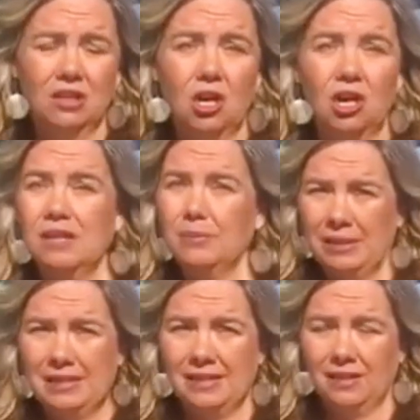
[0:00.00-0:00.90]
on
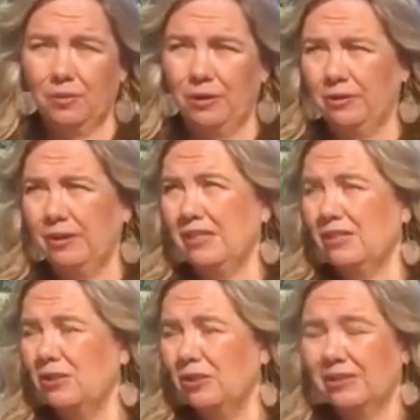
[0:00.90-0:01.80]
pizza, whether it's New
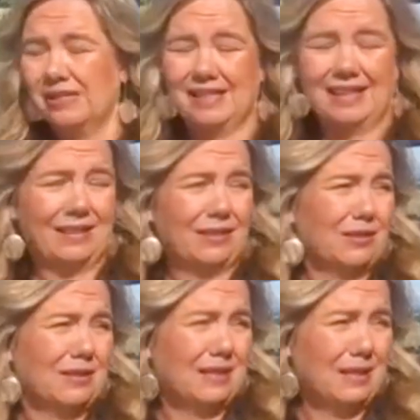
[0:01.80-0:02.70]
York style,
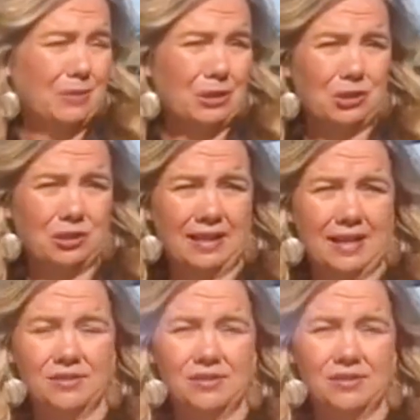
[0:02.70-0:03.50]
deep dish Chicago